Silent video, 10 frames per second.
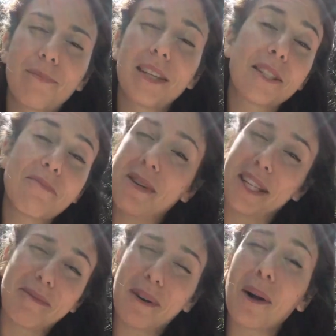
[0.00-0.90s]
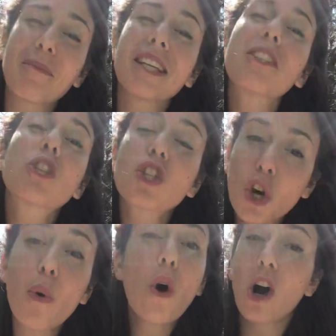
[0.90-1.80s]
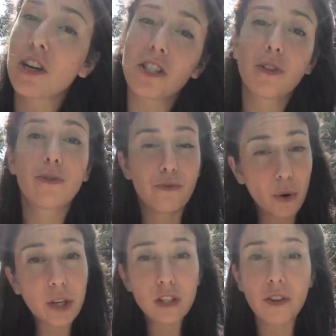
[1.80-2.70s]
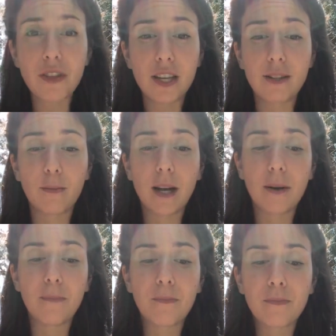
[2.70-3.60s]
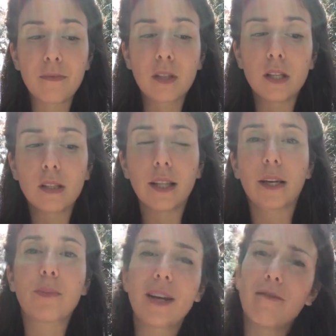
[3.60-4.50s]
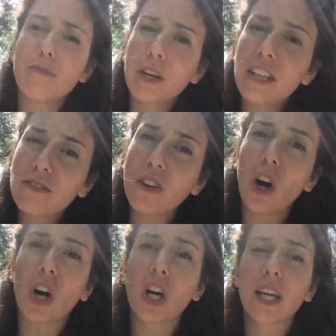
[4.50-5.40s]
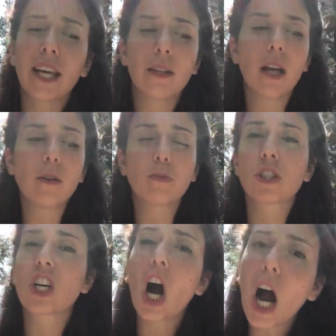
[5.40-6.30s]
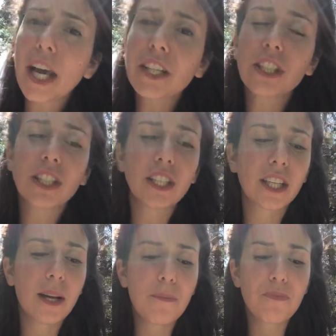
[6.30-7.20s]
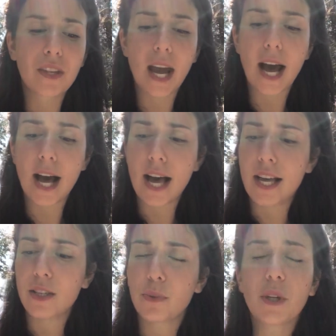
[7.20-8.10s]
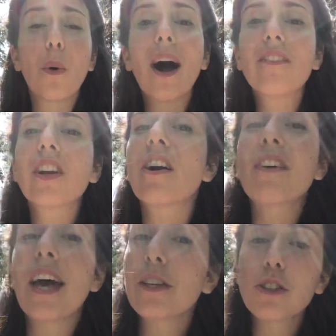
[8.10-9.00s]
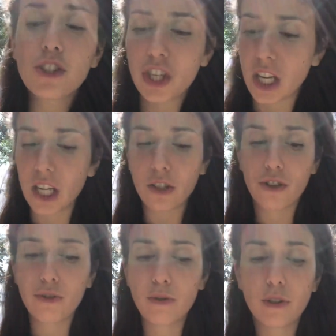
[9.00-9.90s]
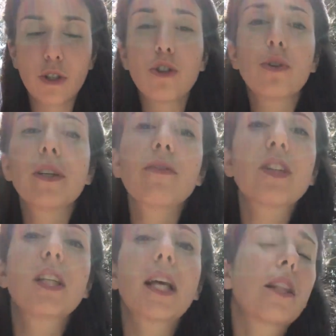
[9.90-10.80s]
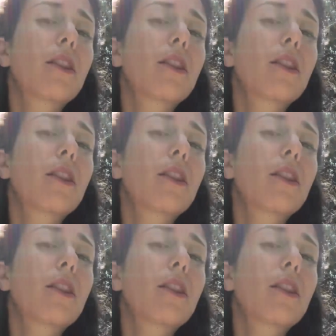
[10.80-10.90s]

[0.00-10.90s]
That's the biggest part, but it's so hard to focus on this when like we have brain fog and we're tired and we don't have enough energy to do even like